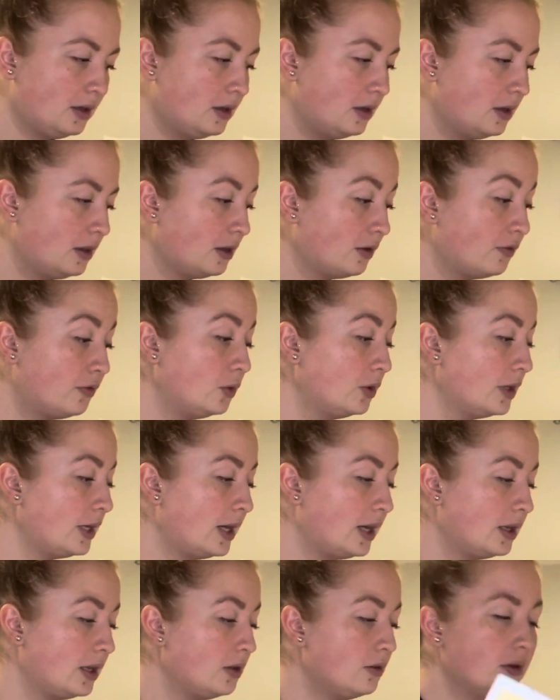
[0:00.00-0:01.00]
The Fool,
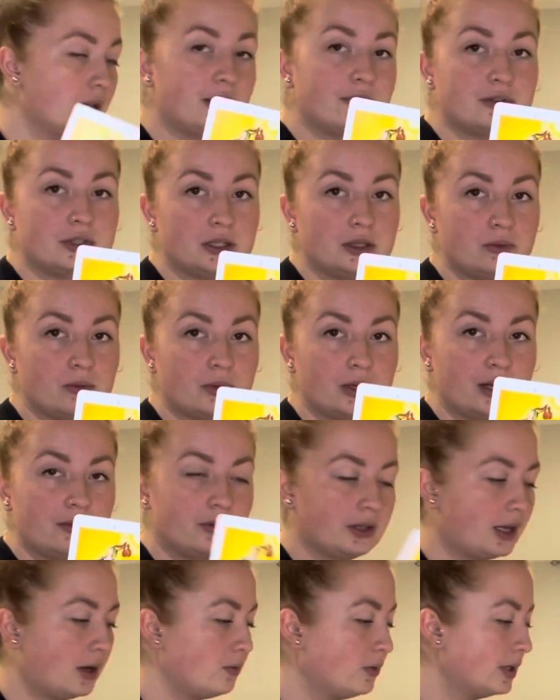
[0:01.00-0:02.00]
yeah, you left it. Whatever
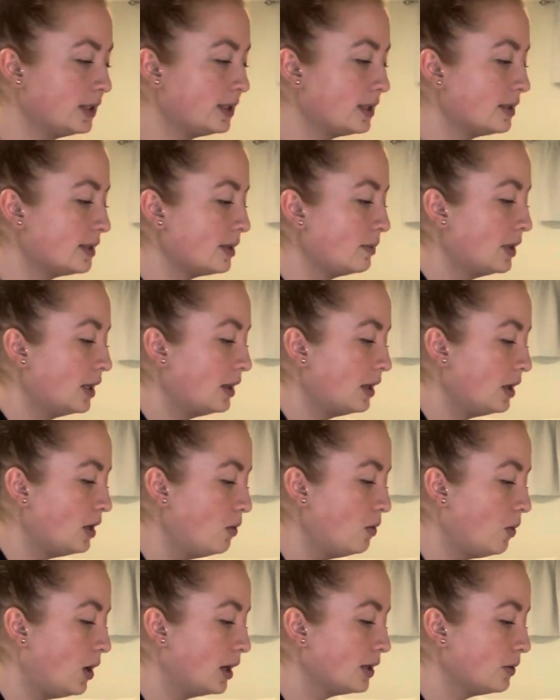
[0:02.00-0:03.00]
that was, it's something that you
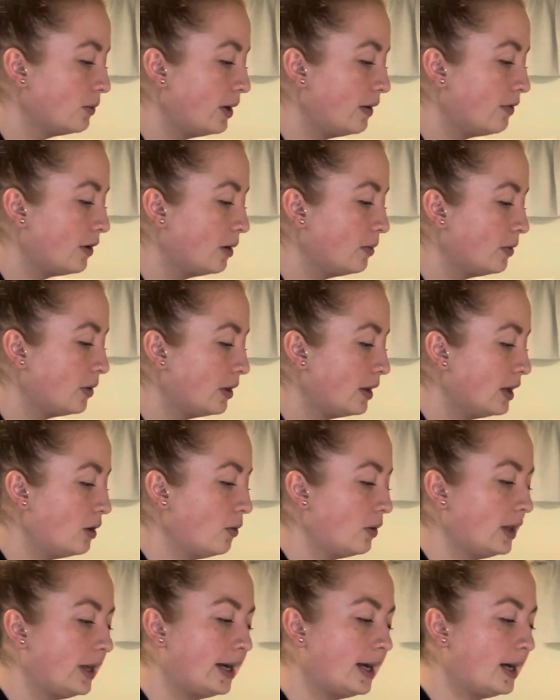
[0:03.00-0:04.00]
walked away from or that you
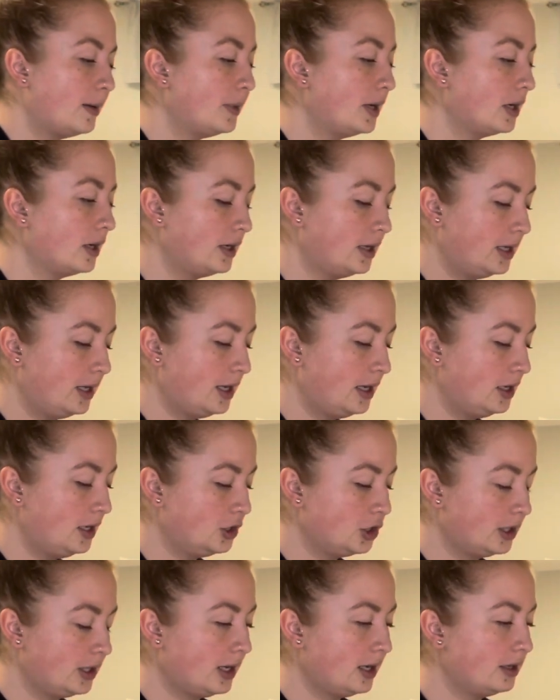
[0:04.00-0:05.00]
were like, I'm not going to engage
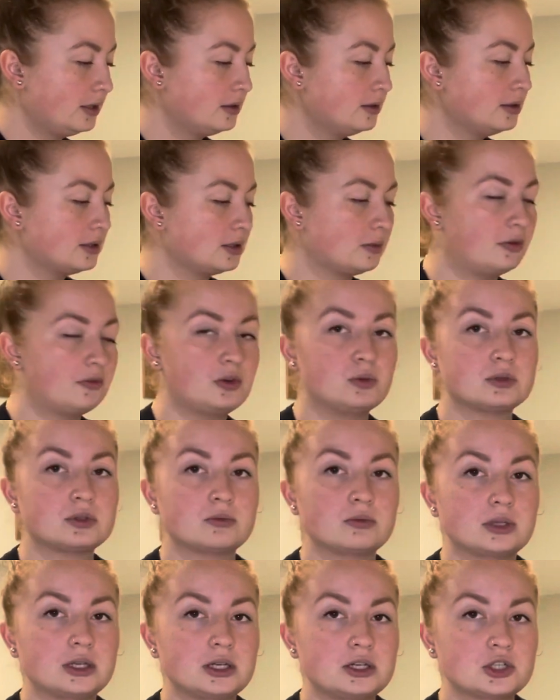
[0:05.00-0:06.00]
in that. Some of you was a
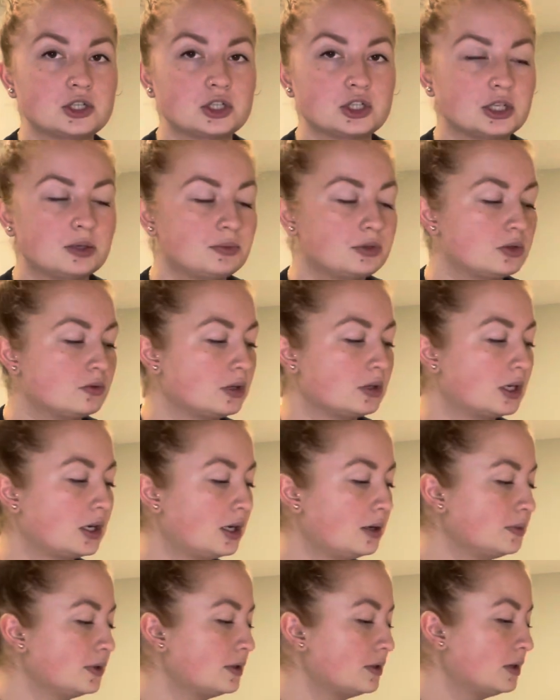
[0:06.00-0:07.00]
relationship, Two of
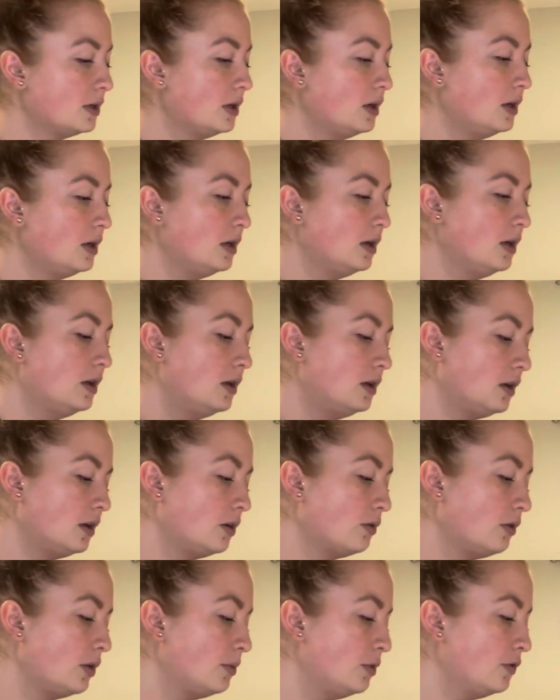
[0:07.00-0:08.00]
Cups. Could
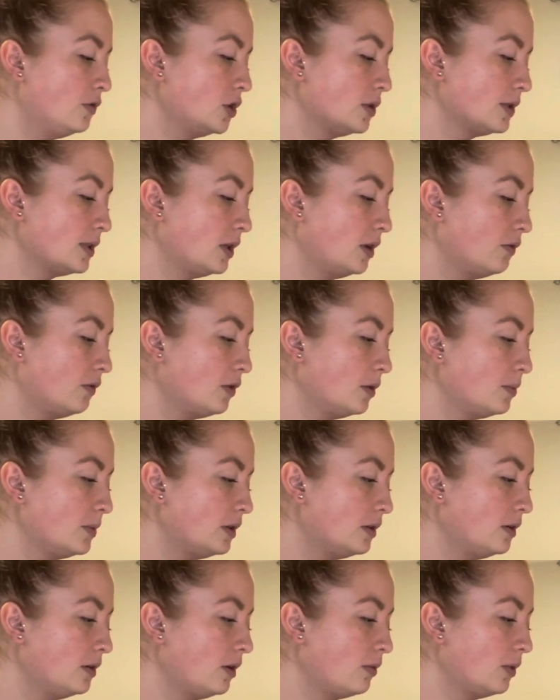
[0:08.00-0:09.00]
have removed yourself from
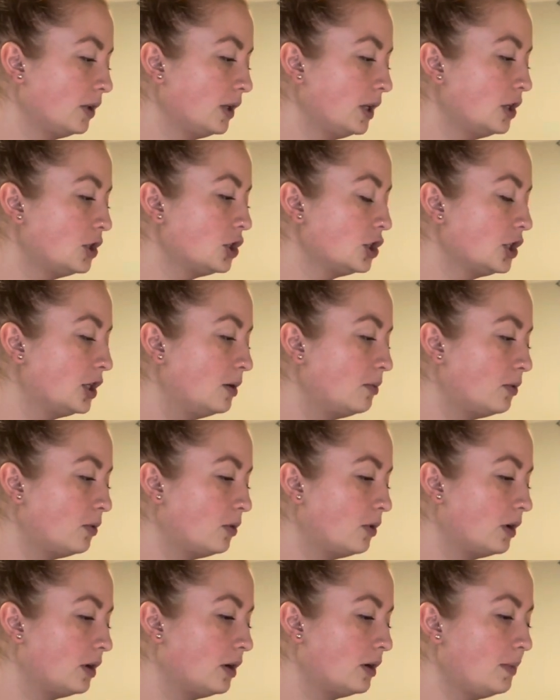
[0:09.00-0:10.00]
a relationship
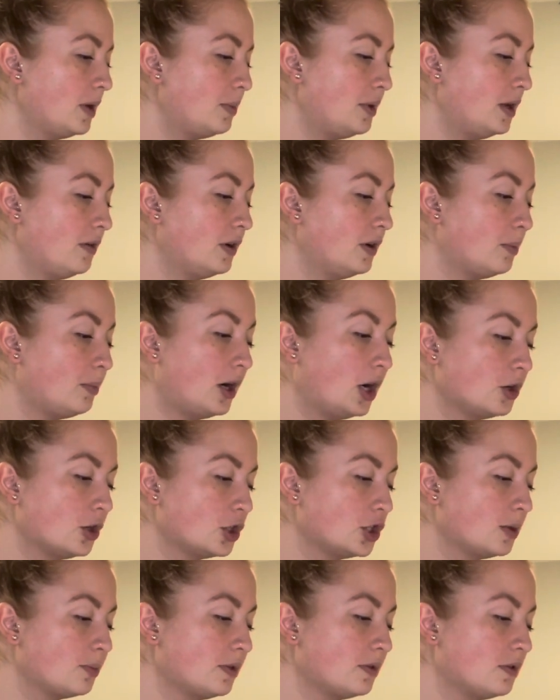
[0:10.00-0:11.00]
or maybe even a
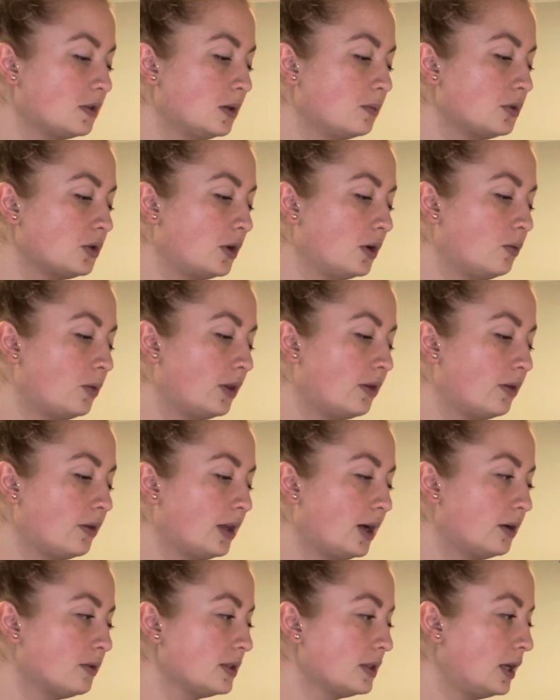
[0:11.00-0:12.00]
partnership of some sort, whether
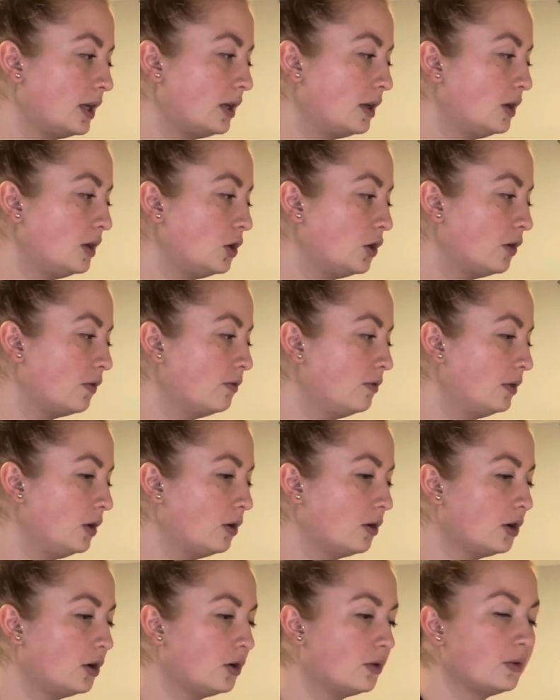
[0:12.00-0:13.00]
that's like in
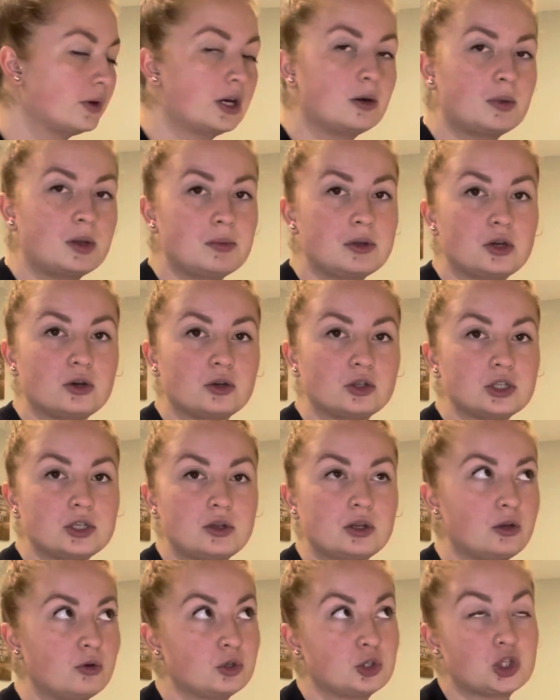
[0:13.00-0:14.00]
your career, maybe
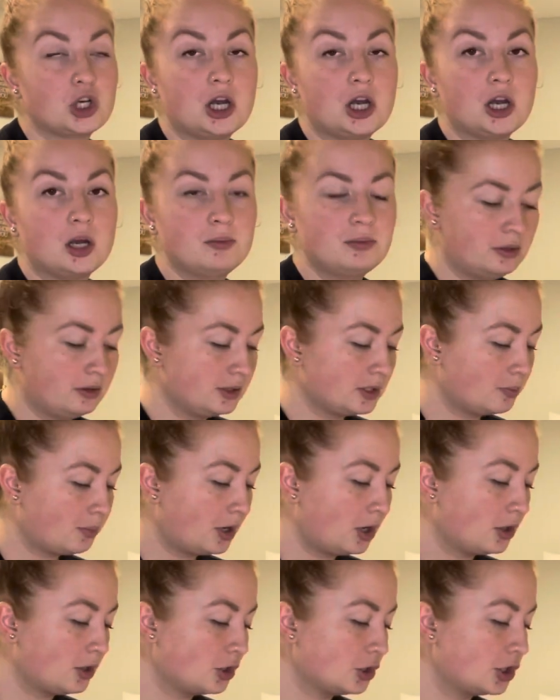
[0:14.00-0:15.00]
your job is a
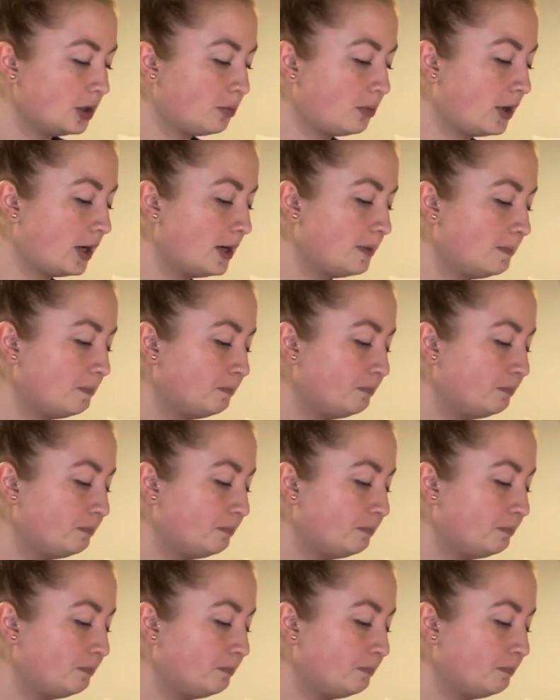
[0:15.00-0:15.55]
partnership, right?